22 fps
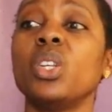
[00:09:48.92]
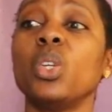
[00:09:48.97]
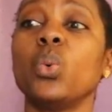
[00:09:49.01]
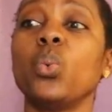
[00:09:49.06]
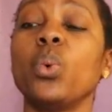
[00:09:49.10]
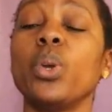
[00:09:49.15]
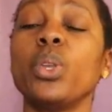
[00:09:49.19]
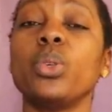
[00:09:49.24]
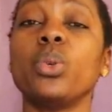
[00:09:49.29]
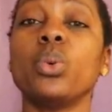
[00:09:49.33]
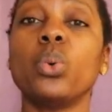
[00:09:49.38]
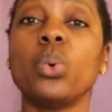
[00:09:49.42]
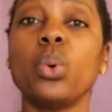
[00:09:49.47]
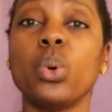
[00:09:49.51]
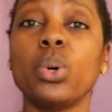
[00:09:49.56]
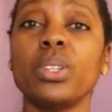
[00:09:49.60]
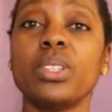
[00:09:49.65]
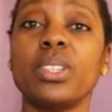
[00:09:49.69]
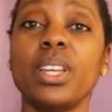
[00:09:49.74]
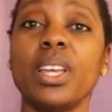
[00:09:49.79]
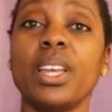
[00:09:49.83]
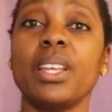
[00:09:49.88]
when you
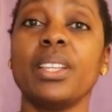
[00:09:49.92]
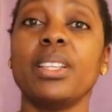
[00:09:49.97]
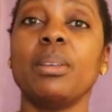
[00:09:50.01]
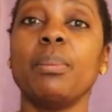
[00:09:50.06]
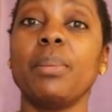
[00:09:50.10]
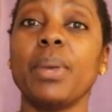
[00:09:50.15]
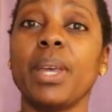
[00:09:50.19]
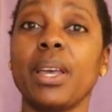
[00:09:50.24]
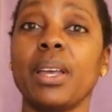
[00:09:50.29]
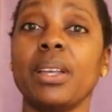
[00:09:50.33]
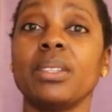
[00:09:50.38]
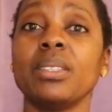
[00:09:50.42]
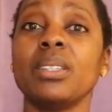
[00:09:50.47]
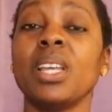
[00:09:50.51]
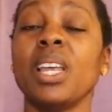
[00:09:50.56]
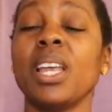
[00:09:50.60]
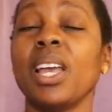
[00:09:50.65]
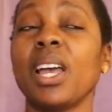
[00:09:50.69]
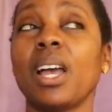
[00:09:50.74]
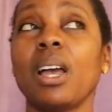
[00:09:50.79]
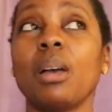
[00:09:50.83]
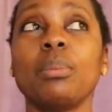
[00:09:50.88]
go there, the man,
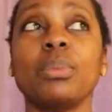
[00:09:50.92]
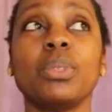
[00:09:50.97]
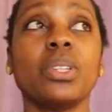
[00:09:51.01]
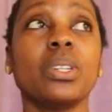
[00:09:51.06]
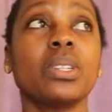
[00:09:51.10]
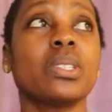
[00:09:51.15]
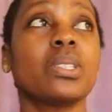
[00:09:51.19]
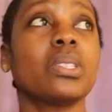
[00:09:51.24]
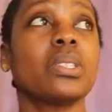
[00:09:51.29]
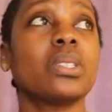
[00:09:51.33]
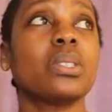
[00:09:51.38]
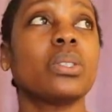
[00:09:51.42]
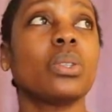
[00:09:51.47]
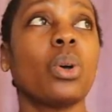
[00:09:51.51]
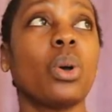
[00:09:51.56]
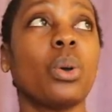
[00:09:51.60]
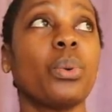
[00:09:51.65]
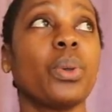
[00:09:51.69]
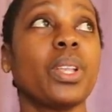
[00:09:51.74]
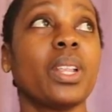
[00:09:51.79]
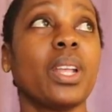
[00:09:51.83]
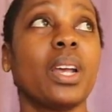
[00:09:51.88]
I'm just
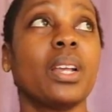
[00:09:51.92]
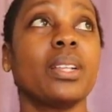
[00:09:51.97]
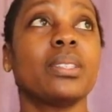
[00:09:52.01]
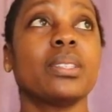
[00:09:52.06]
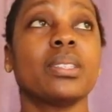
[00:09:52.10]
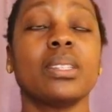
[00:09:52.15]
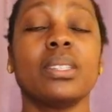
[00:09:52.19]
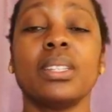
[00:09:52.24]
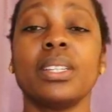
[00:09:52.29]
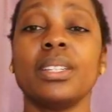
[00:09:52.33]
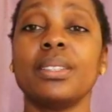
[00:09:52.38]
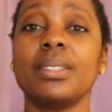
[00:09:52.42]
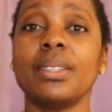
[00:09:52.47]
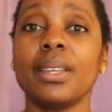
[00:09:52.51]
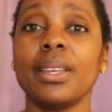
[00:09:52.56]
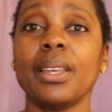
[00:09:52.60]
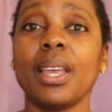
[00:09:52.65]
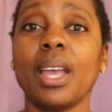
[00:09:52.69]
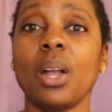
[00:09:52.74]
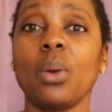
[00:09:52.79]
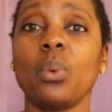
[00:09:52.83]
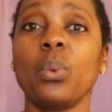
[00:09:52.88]
sorry that the
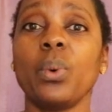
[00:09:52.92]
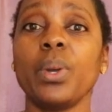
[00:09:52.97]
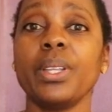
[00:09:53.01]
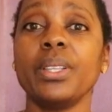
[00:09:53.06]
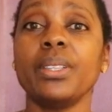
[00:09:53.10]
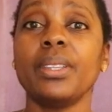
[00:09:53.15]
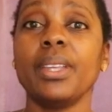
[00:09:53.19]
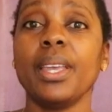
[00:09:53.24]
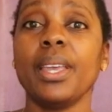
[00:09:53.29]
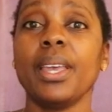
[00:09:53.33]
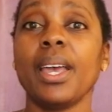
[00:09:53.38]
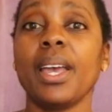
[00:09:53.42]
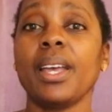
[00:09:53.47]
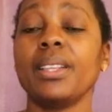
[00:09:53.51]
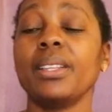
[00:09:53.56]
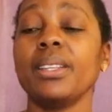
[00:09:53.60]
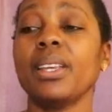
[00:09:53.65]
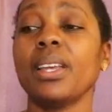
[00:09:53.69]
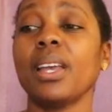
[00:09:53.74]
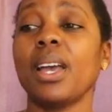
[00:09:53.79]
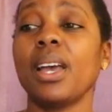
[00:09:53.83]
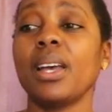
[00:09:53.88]
day I went there, I
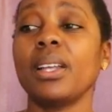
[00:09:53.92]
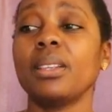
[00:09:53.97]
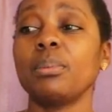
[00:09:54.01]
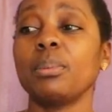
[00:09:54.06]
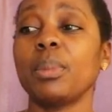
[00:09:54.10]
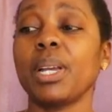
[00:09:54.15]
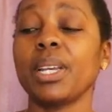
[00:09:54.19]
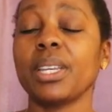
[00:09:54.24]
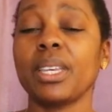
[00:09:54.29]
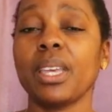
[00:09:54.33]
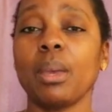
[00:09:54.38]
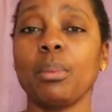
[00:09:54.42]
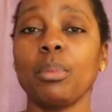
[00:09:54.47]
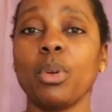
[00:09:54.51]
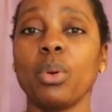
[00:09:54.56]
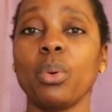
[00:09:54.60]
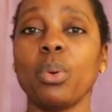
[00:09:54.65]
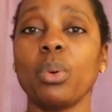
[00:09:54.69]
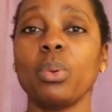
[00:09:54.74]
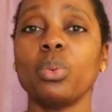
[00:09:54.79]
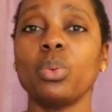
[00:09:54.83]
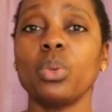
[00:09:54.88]
didn't have my
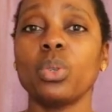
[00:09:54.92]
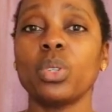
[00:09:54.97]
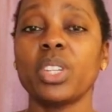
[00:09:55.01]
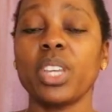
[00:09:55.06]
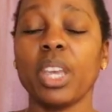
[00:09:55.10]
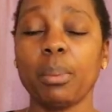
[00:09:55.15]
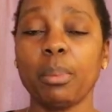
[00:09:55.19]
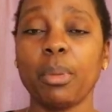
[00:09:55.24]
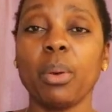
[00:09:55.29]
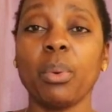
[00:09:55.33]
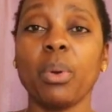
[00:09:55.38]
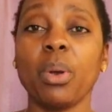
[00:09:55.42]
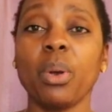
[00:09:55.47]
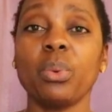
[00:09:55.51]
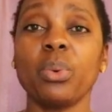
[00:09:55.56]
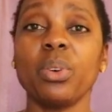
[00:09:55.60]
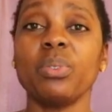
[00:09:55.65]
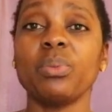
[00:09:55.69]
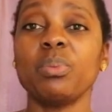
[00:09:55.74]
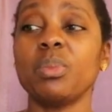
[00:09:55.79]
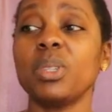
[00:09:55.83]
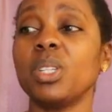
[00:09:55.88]
camera
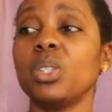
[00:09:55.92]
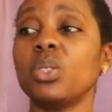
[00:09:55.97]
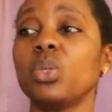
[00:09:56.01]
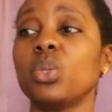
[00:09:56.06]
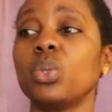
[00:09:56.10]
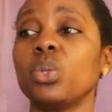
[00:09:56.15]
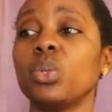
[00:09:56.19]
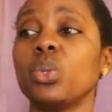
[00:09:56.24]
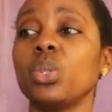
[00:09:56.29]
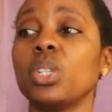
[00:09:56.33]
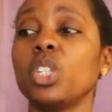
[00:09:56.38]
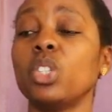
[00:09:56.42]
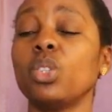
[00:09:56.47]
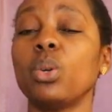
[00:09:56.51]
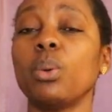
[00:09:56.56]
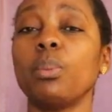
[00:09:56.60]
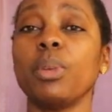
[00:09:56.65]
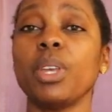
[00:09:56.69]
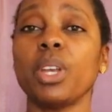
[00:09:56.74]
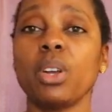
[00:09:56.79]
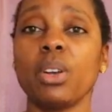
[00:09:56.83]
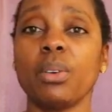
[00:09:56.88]
with me to, you know,
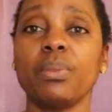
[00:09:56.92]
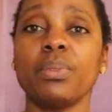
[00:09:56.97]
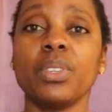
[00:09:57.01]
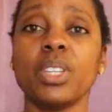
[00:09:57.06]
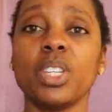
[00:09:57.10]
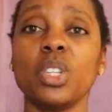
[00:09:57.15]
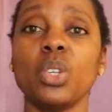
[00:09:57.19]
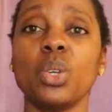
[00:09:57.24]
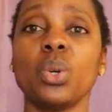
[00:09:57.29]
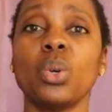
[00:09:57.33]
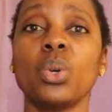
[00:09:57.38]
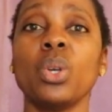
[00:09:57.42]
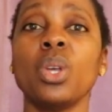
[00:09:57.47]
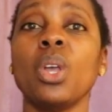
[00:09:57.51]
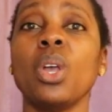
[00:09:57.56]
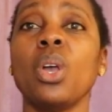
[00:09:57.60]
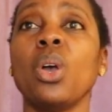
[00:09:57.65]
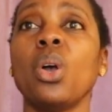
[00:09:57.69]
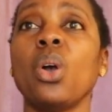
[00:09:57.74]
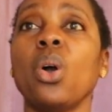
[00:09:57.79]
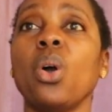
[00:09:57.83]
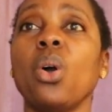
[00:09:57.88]
make a video
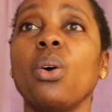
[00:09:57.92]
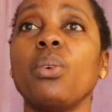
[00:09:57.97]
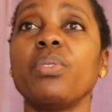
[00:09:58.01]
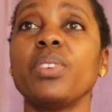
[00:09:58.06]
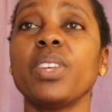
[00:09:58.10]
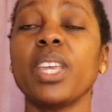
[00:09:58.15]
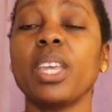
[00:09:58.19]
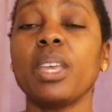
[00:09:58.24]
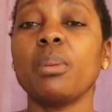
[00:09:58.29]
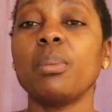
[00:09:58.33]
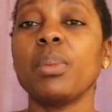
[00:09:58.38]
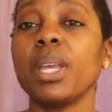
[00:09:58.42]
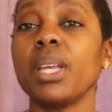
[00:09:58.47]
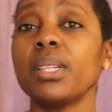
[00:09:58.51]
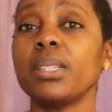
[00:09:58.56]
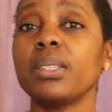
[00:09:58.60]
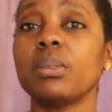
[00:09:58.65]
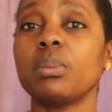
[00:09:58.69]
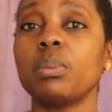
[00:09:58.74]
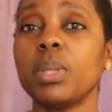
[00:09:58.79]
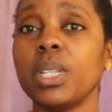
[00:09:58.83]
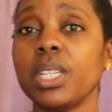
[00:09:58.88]
of him
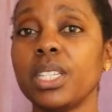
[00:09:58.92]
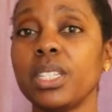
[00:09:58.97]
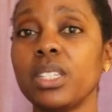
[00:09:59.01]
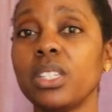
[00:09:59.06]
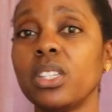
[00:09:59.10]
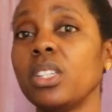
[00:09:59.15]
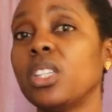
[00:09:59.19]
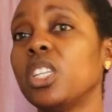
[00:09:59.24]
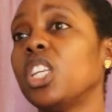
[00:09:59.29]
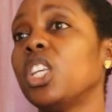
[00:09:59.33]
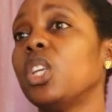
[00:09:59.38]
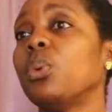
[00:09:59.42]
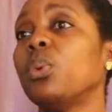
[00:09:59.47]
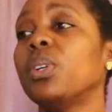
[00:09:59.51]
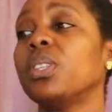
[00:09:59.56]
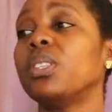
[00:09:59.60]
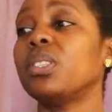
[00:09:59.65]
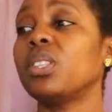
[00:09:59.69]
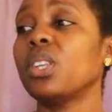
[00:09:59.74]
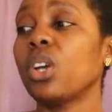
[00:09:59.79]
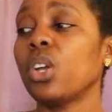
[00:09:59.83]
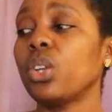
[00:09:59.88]
explaining. He
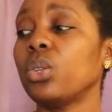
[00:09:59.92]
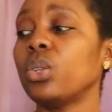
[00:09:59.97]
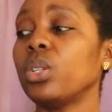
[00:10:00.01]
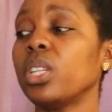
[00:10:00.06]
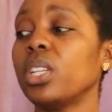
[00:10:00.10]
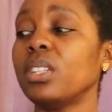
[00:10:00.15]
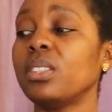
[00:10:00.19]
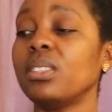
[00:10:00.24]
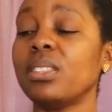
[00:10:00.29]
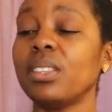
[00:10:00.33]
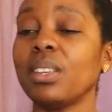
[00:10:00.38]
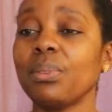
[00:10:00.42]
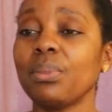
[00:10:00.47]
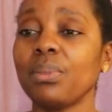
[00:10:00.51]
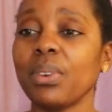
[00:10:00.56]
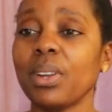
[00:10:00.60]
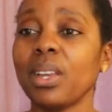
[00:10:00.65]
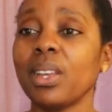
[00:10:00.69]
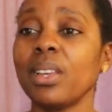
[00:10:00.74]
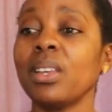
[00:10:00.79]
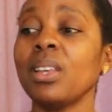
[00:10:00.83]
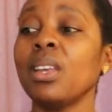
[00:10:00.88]
will tell you the
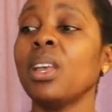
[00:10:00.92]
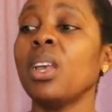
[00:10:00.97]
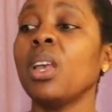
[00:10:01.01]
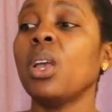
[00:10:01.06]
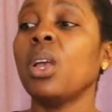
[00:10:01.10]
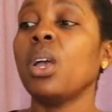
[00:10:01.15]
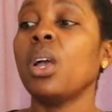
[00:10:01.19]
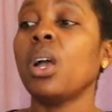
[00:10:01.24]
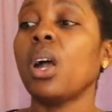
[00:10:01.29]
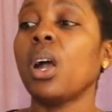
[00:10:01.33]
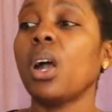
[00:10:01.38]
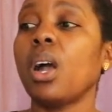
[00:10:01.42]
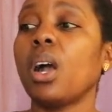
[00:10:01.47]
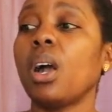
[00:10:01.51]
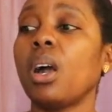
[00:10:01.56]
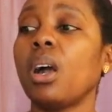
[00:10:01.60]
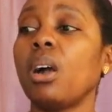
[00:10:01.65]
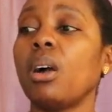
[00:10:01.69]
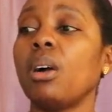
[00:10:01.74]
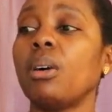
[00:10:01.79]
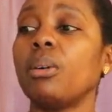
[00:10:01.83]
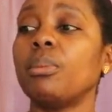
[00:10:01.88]
different
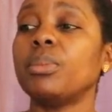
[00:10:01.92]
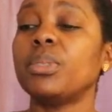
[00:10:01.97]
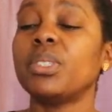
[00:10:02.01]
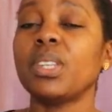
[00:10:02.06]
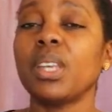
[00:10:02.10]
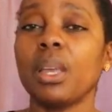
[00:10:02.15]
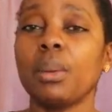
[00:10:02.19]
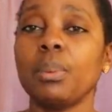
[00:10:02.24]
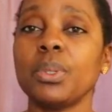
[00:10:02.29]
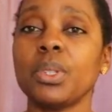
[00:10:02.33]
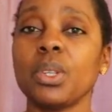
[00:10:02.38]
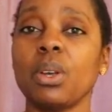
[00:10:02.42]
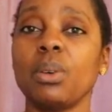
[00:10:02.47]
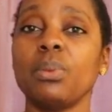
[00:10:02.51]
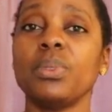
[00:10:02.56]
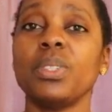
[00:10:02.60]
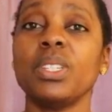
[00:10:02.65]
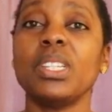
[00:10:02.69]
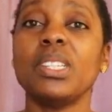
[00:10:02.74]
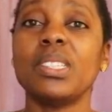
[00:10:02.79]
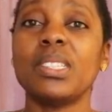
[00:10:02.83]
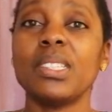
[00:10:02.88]
types of
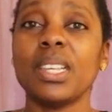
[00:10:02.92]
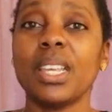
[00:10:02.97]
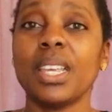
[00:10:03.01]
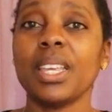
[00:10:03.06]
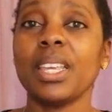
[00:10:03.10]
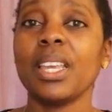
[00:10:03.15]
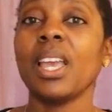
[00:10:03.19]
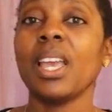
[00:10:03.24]
this thing,